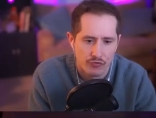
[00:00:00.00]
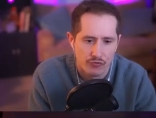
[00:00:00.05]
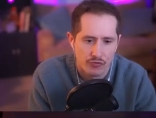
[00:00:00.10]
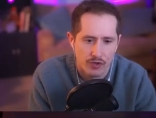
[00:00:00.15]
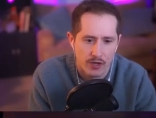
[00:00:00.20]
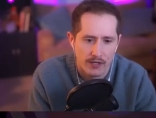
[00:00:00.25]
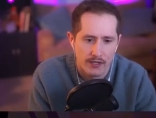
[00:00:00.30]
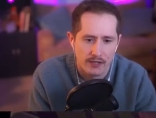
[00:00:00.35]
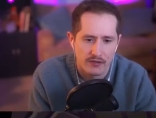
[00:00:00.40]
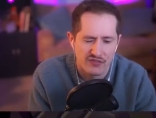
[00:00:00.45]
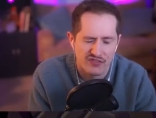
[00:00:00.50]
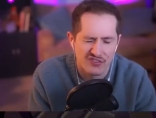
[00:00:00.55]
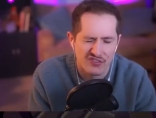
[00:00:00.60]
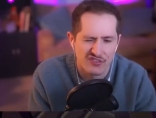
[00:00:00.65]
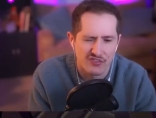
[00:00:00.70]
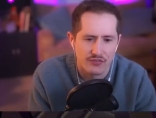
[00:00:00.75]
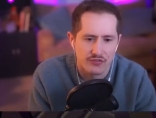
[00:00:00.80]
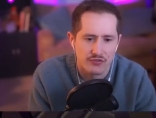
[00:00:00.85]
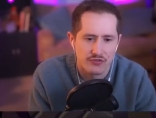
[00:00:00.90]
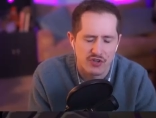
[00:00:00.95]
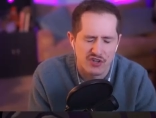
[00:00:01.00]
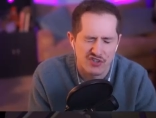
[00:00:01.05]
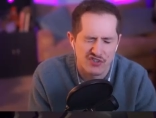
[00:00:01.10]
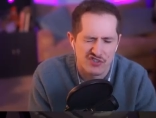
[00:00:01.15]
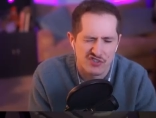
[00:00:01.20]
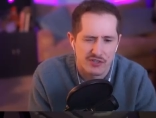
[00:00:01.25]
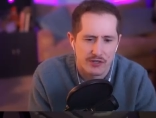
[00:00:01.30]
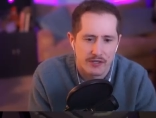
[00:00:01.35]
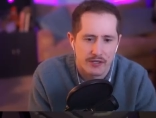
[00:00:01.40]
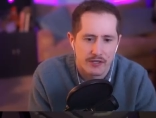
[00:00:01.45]
I guess there's a
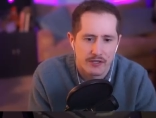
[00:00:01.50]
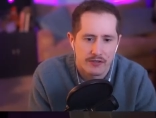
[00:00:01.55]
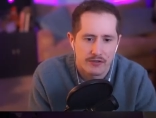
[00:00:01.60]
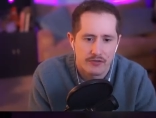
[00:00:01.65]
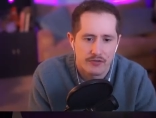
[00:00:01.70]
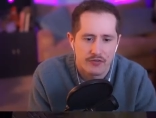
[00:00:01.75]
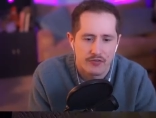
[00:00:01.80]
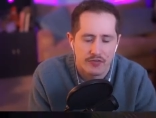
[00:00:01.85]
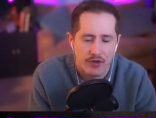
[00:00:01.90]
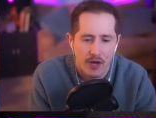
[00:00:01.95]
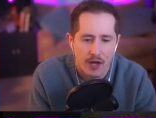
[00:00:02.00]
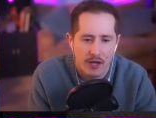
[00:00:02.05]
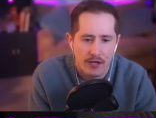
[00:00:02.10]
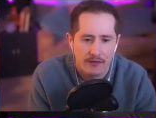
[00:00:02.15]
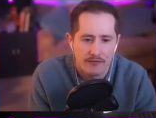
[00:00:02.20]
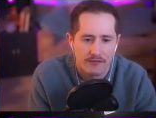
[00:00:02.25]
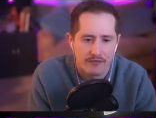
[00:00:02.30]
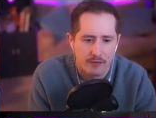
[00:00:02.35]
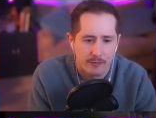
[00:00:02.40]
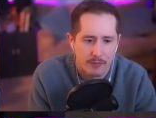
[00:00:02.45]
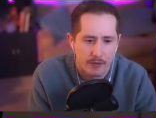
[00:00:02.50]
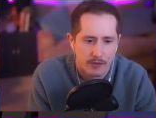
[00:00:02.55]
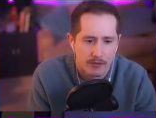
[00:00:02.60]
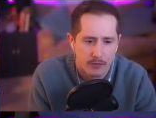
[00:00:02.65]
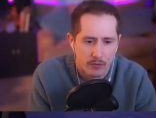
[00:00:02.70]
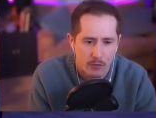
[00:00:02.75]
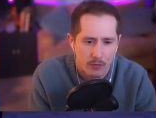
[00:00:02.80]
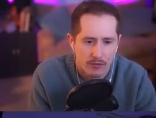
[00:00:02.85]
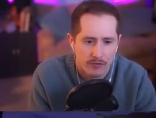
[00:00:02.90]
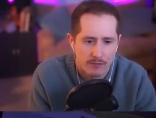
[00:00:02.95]
structure inside from the
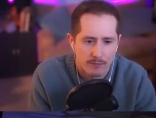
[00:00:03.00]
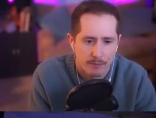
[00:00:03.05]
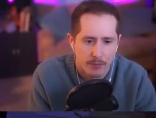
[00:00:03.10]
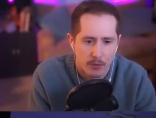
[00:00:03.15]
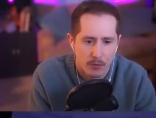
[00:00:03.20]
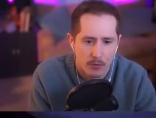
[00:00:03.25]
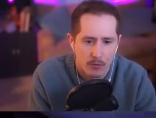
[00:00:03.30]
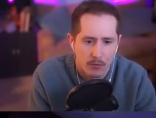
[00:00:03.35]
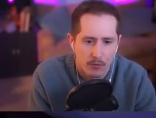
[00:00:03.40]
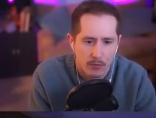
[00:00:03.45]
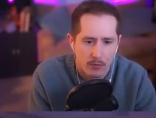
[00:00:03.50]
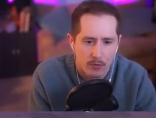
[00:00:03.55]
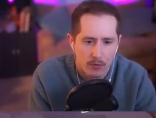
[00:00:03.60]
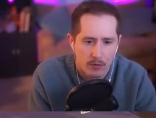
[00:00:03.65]
North Pole.